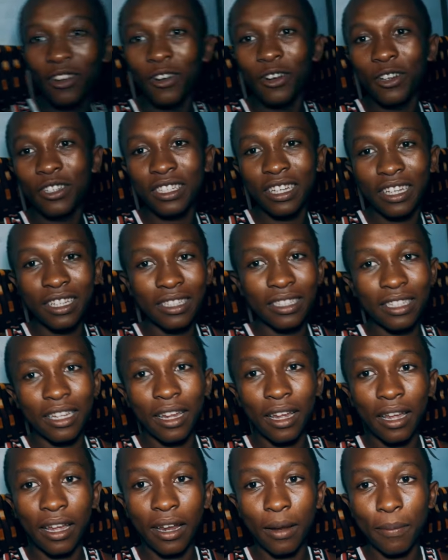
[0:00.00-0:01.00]
know change
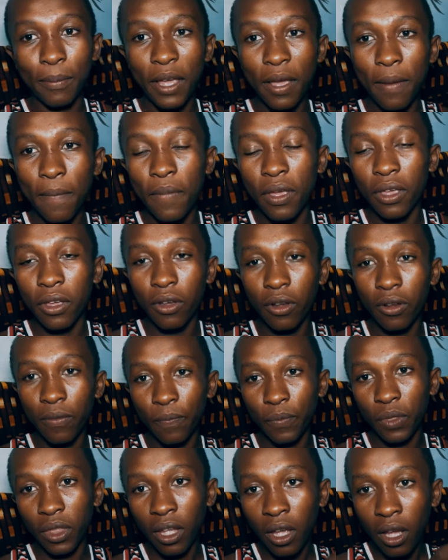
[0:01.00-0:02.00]
the maybe
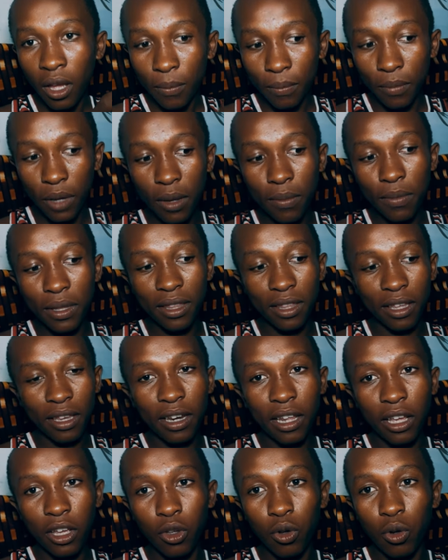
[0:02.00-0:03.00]
maybe the
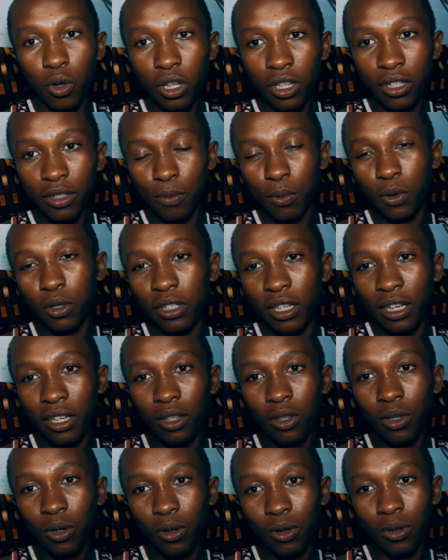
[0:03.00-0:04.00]
day you eat
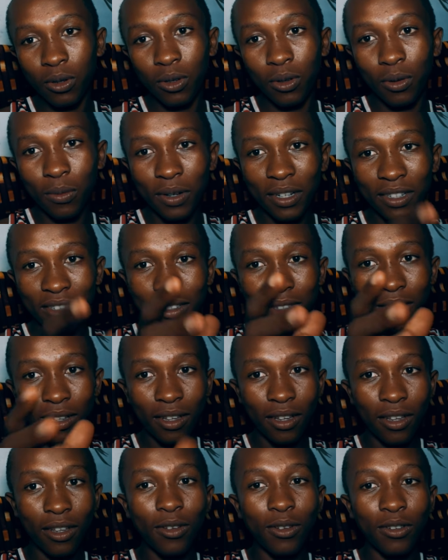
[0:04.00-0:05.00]
potato you must
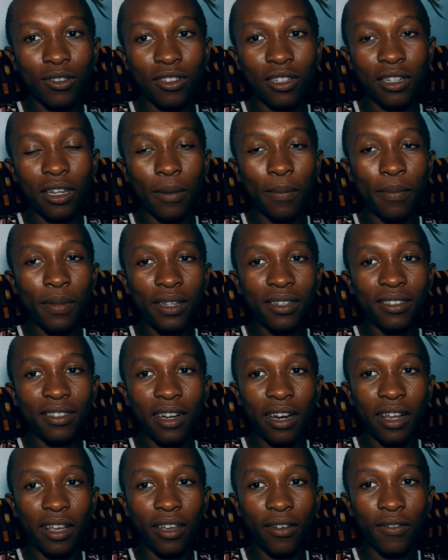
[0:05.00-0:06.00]
use the beans
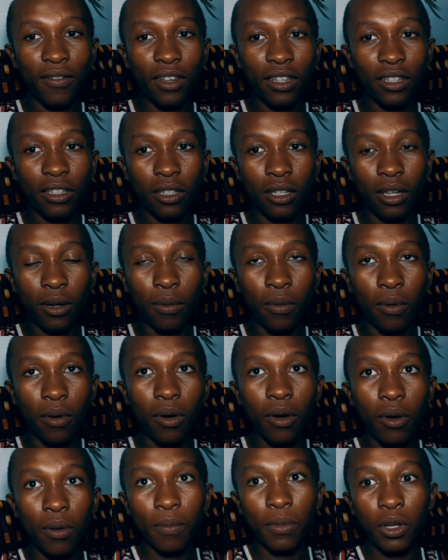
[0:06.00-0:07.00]
like a vegetable
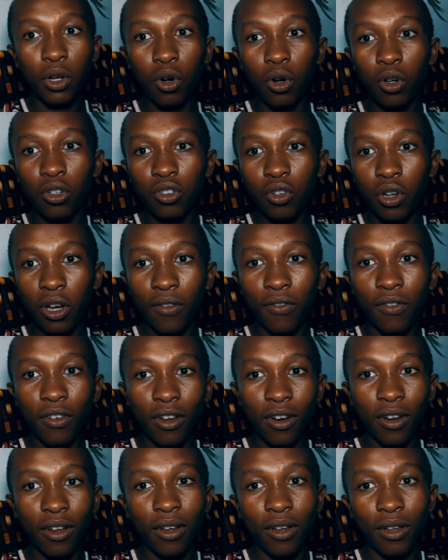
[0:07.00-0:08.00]
because you have
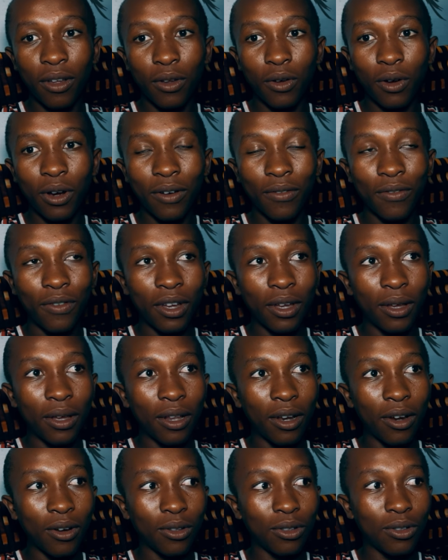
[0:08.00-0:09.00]
a, uh, you have a
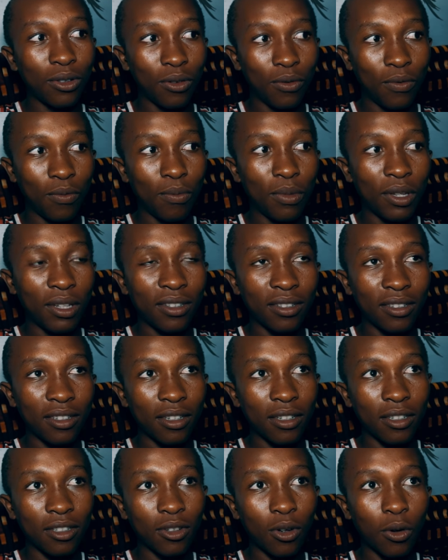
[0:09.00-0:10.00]
lot of beans.
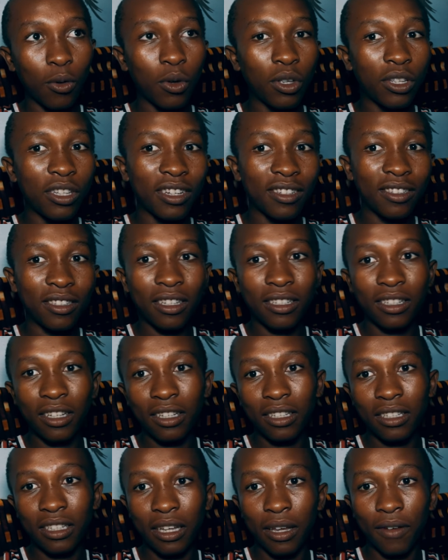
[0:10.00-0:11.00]
So we just
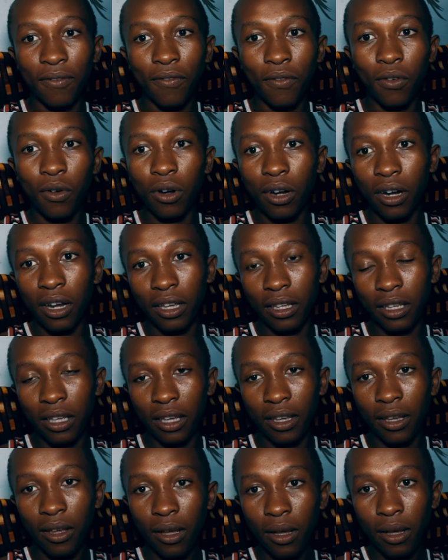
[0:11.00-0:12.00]
change a food like a